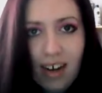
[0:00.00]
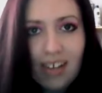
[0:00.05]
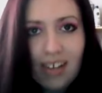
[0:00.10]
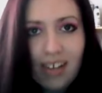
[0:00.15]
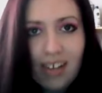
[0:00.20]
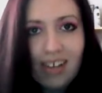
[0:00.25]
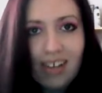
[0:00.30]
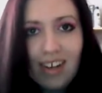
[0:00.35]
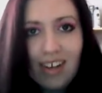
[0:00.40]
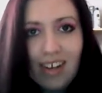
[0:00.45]

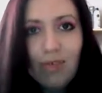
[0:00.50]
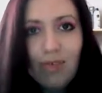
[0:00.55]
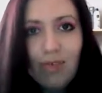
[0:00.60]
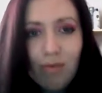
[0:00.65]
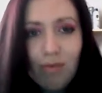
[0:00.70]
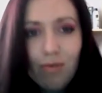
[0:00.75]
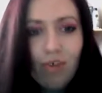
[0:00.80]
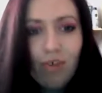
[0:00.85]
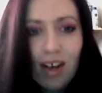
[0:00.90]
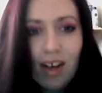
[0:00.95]
he's like the
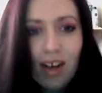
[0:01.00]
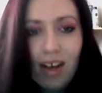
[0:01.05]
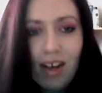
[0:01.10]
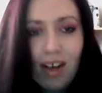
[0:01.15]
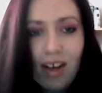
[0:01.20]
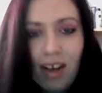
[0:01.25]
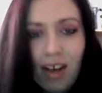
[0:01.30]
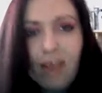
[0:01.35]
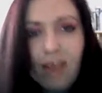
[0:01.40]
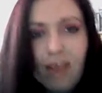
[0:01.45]
local druggy
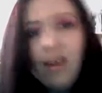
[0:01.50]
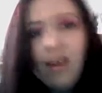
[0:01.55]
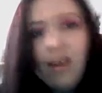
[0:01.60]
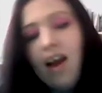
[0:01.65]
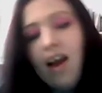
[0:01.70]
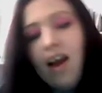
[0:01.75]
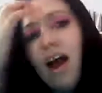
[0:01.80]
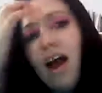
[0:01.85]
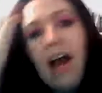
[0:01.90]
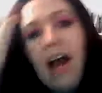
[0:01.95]
kid.
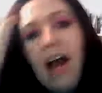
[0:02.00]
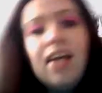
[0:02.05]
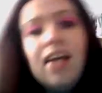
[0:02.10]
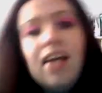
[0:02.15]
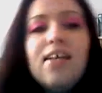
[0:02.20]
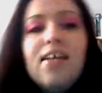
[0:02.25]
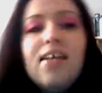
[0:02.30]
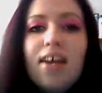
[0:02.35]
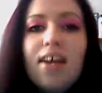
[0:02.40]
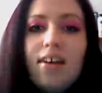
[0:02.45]

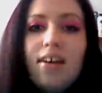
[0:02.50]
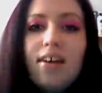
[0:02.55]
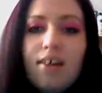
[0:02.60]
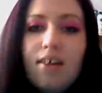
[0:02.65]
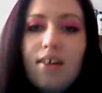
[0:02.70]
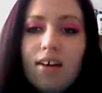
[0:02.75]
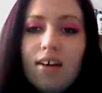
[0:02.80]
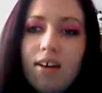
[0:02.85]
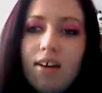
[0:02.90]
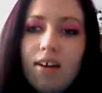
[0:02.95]
He then
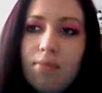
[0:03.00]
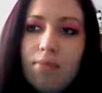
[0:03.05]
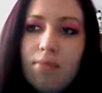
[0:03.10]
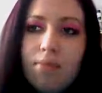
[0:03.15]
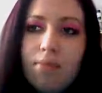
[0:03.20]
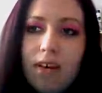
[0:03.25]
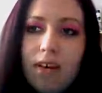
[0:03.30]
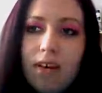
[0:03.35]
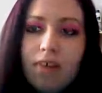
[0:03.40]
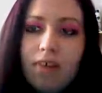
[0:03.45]

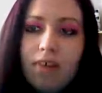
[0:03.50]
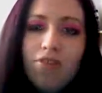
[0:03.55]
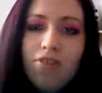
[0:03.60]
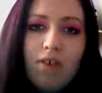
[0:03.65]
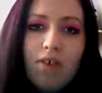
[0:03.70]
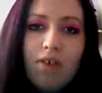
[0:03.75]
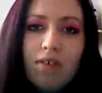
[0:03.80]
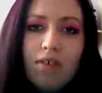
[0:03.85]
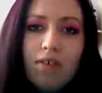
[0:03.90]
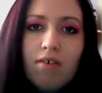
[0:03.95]
um, he's
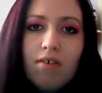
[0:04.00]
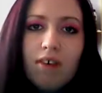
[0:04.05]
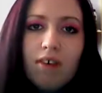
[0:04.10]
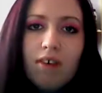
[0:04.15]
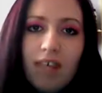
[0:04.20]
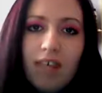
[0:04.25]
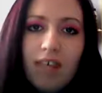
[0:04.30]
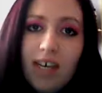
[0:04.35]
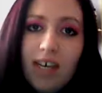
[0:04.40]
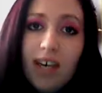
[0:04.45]
driving through the night
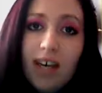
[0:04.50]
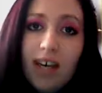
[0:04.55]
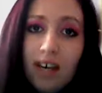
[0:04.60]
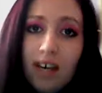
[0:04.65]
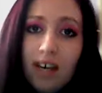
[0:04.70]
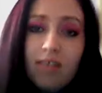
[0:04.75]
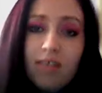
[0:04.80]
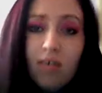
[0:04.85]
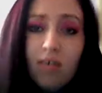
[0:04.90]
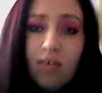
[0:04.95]
and he
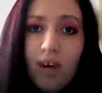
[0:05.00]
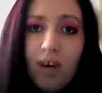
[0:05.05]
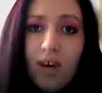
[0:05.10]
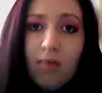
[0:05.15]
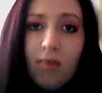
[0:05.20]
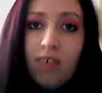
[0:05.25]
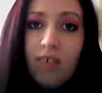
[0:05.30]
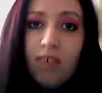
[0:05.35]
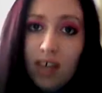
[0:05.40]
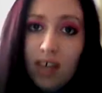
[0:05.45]
hits the
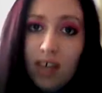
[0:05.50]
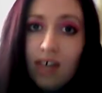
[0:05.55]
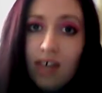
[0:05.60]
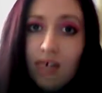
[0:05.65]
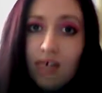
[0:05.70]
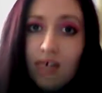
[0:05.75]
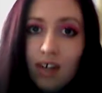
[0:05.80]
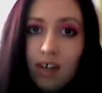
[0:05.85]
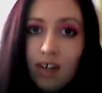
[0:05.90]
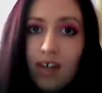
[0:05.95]
werewolf and
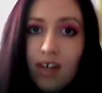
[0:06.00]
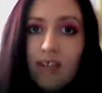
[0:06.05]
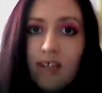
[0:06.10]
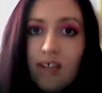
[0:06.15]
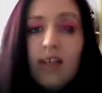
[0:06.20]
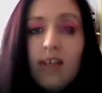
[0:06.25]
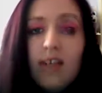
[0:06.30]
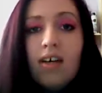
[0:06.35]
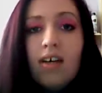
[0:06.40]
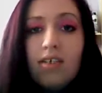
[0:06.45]
kills it.
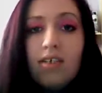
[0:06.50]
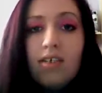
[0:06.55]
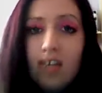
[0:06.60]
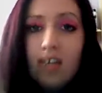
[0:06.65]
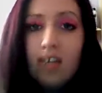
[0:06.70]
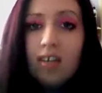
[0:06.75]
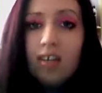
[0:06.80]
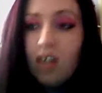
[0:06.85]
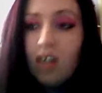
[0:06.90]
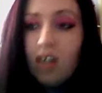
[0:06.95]

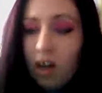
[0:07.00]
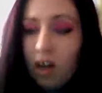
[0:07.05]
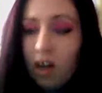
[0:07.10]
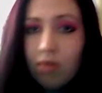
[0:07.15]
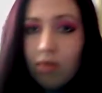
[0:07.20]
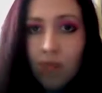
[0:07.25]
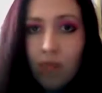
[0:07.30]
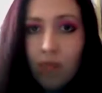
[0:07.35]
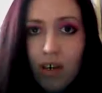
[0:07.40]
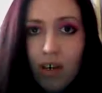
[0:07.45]
Sees the
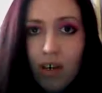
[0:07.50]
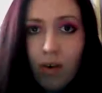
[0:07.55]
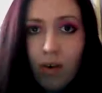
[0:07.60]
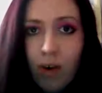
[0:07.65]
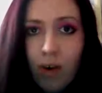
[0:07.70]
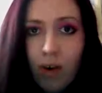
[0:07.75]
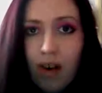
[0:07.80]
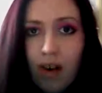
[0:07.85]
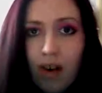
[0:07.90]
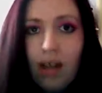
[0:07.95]
girls running
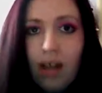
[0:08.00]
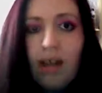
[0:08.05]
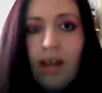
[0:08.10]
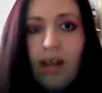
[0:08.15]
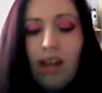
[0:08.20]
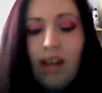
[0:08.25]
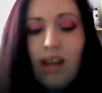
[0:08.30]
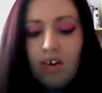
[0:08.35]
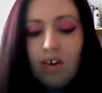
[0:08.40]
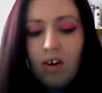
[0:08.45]
away,
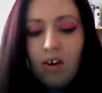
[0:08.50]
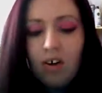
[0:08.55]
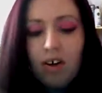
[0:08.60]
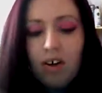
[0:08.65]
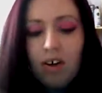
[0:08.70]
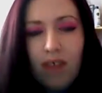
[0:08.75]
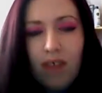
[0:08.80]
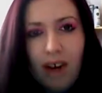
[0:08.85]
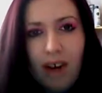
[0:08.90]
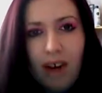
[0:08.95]
and that's kind
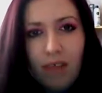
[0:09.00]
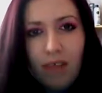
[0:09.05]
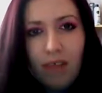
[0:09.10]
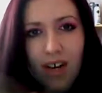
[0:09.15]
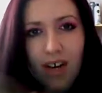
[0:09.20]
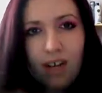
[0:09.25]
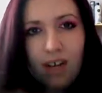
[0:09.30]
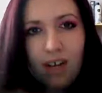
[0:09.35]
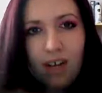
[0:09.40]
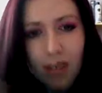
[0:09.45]
of how
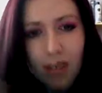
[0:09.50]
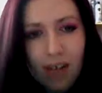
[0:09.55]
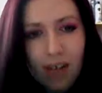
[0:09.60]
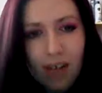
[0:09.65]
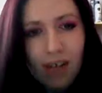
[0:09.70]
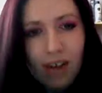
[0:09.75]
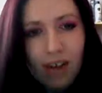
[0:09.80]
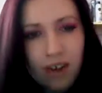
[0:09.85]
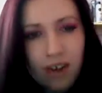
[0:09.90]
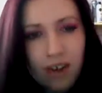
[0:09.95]
they end up getting
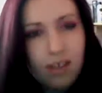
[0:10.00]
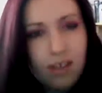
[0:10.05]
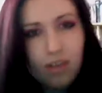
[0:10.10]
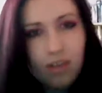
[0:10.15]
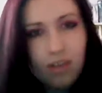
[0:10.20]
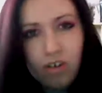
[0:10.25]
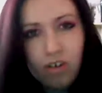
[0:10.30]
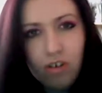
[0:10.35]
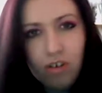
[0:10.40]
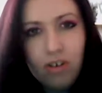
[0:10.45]

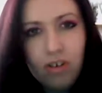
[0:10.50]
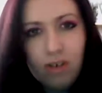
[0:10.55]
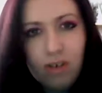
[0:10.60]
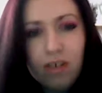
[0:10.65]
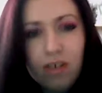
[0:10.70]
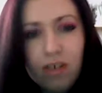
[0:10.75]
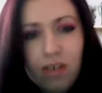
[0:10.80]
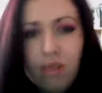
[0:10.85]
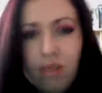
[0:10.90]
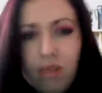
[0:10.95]
connected during the
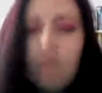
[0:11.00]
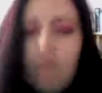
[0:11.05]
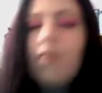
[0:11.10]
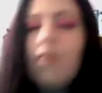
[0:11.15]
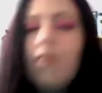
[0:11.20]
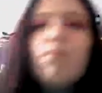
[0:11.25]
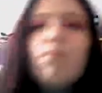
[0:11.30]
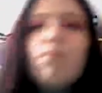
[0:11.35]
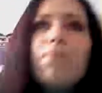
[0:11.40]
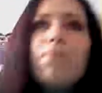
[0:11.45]
rest of the
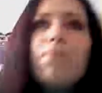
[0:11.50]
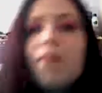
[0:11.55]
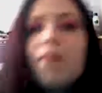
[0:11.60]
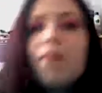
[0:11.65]
film.